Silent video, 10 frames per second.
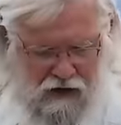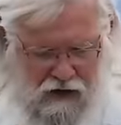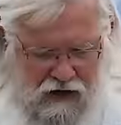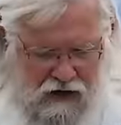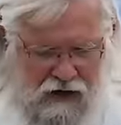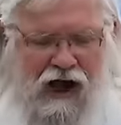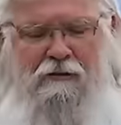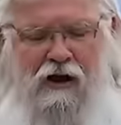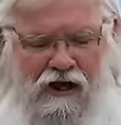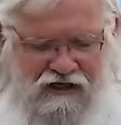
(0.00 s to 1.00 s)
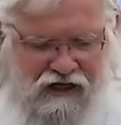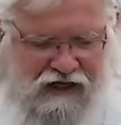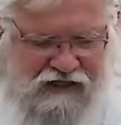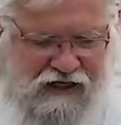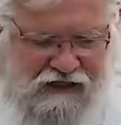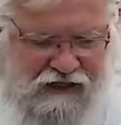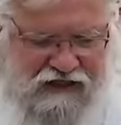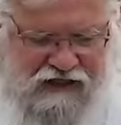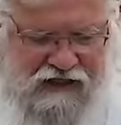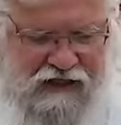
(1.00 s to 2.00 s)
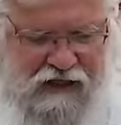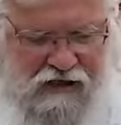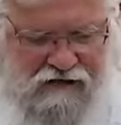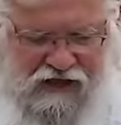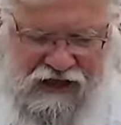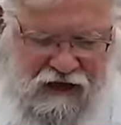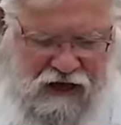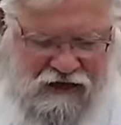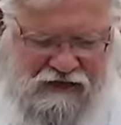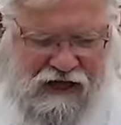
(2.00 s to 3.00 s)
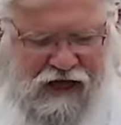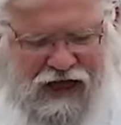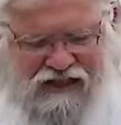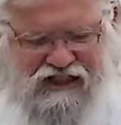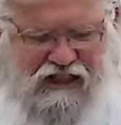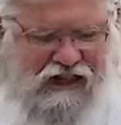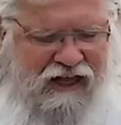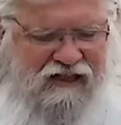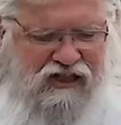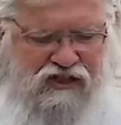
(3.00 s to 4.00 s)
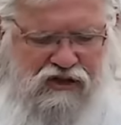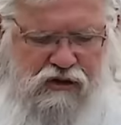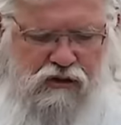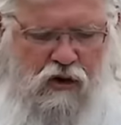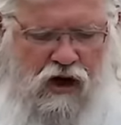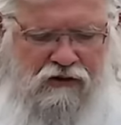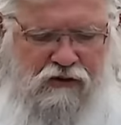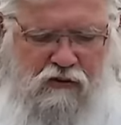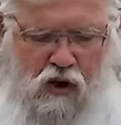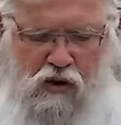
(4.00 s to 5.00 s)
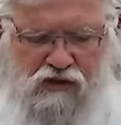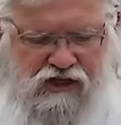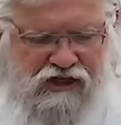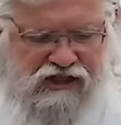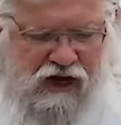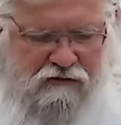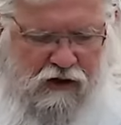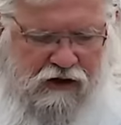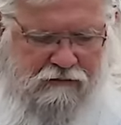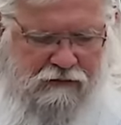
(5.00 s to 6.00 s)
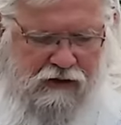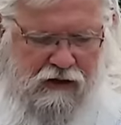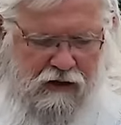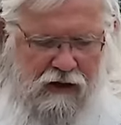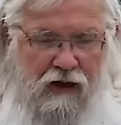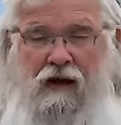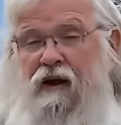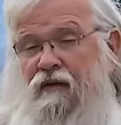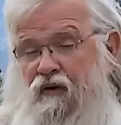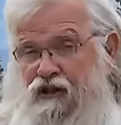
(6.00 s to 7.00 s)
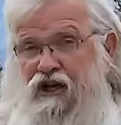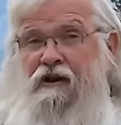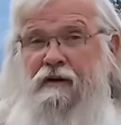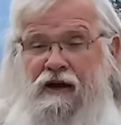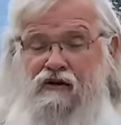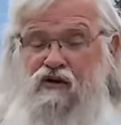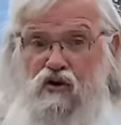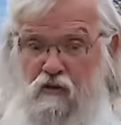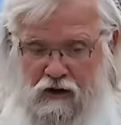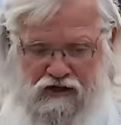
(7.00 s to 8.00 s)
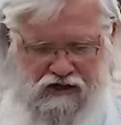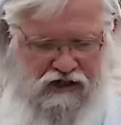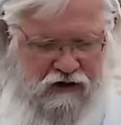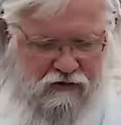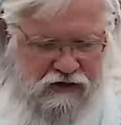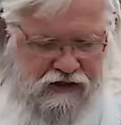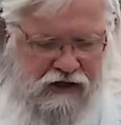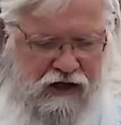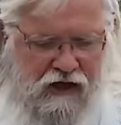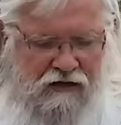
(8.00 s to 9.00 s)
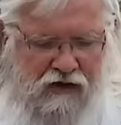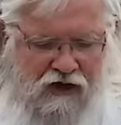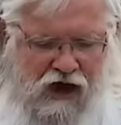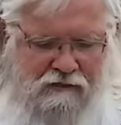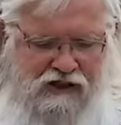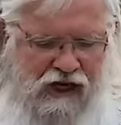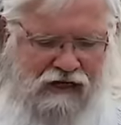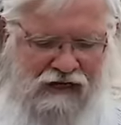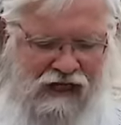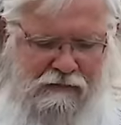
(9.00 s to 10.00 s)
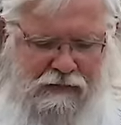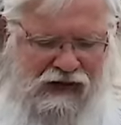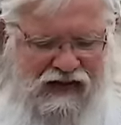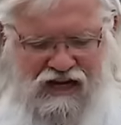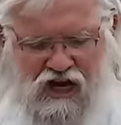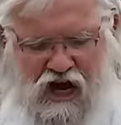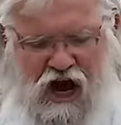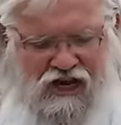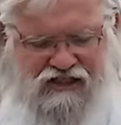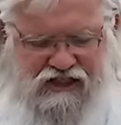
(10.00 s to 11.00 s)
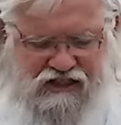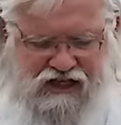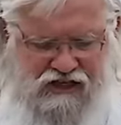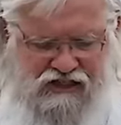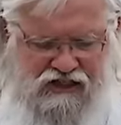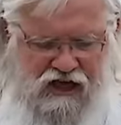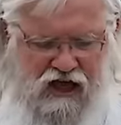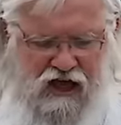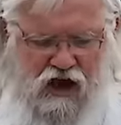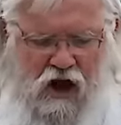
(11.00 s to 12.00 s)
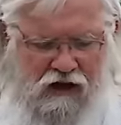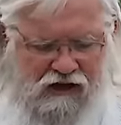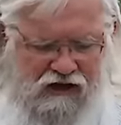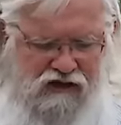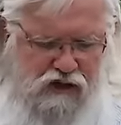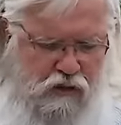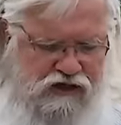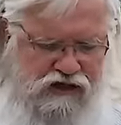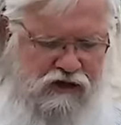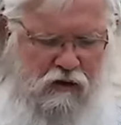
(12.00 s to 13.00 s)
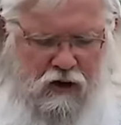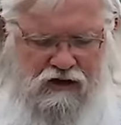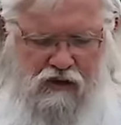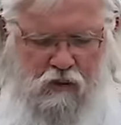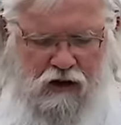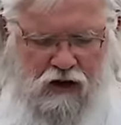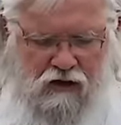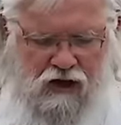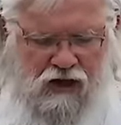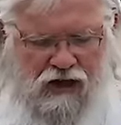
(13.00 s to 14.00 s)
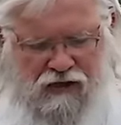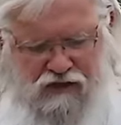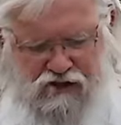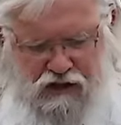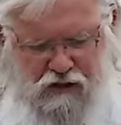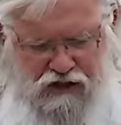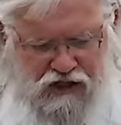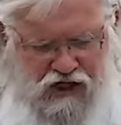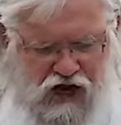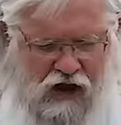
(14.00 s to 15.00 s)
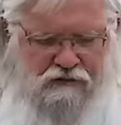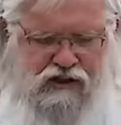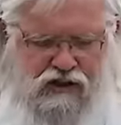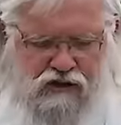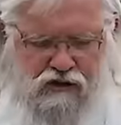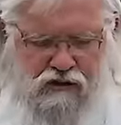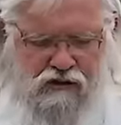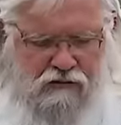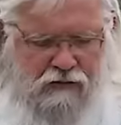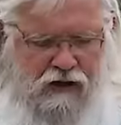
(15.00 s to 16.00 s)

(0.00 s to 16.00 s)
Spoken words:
Albert Einstein said this, "The intellect has little to do on the road to discovery," of which he made numerous discoveries. "There comes a leap in consciousness, call it intuition or what you will, and the solution comes to you,